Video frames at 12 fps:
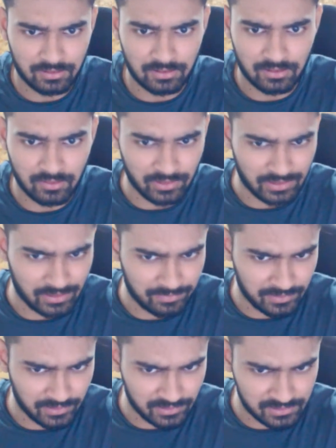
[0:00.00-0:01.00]
Okay, let me
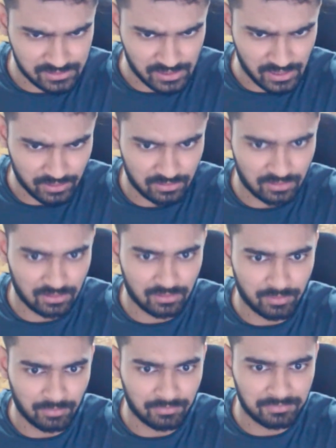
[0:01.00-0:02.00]
read the chat.
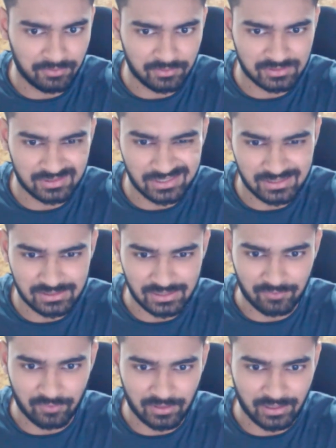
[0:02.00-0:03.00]
Problem B was just
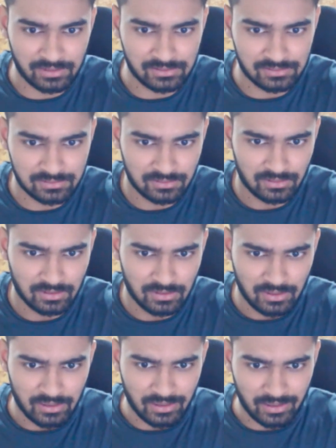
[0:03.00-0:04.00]
check for 9
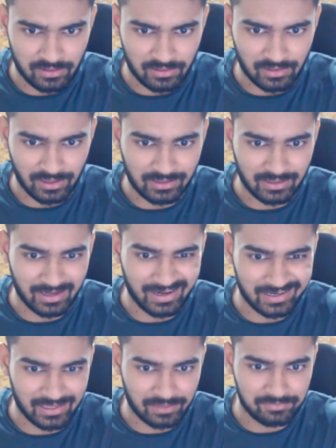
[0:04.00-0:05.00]

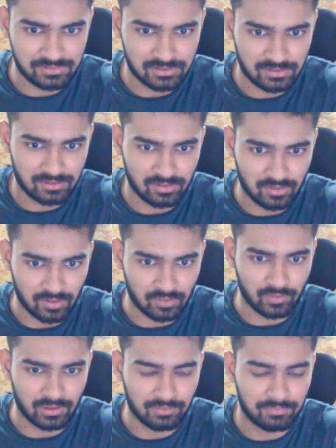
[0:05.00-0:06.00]
n times or
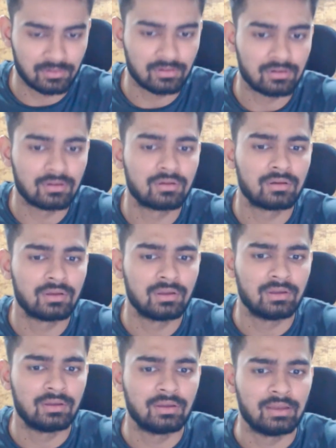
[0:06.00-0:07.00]
1
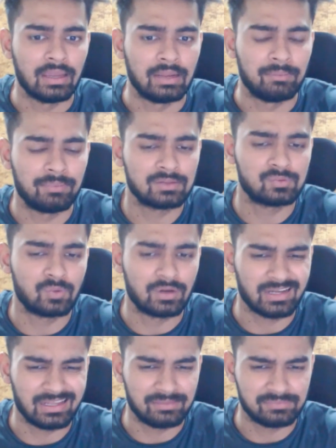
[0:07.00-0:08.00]
n plus 1
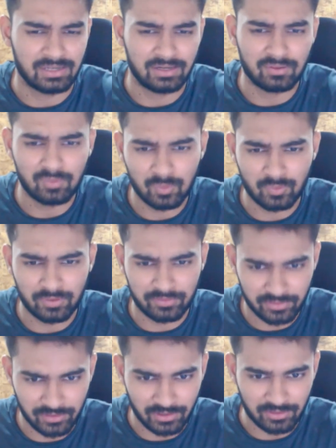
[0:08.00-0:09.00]
times. I don't know what you're
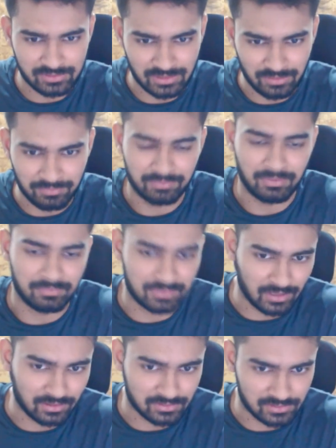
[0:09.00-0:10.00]
trying to say, but maybe
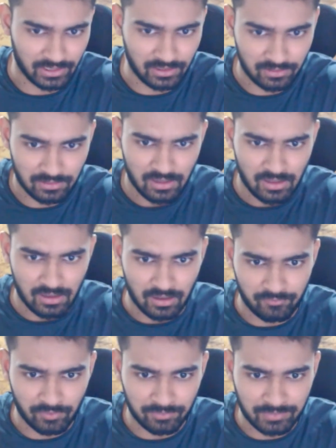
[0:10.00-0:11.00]
that is right.
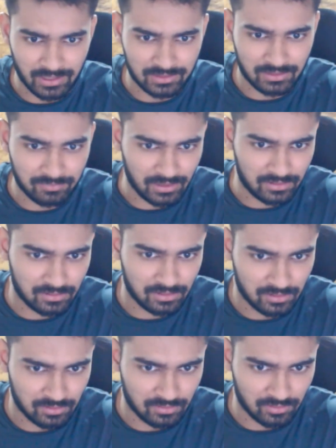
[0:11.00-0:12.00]
For B, either make
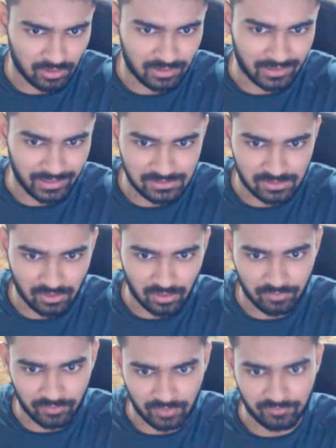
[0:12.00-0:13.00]
all 9s
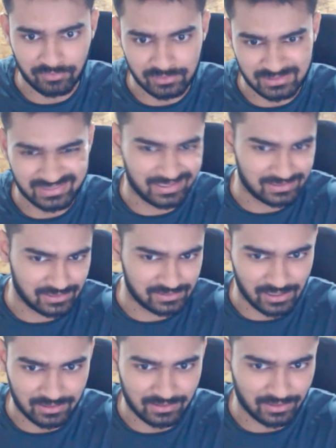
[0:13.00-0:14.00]
or 1 1 1s. Yes,
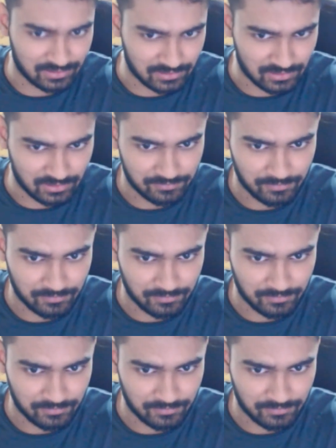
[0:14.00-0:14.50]
exactly, Aditya.